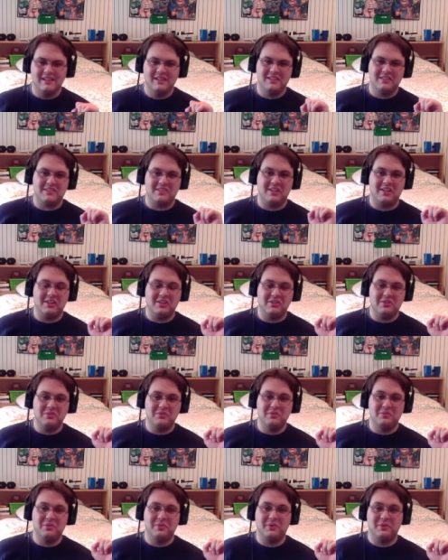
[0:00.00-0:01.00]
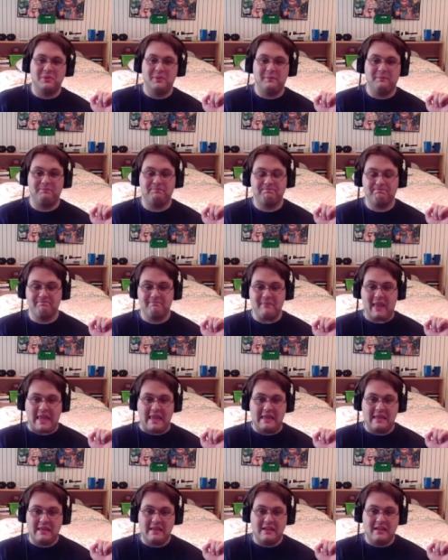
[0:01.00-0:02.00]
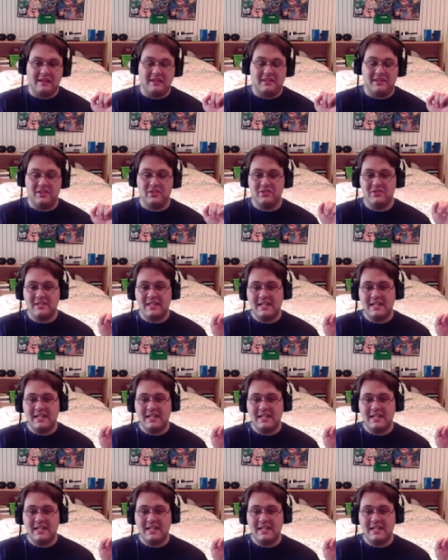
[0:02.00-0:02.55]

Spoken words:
So, there's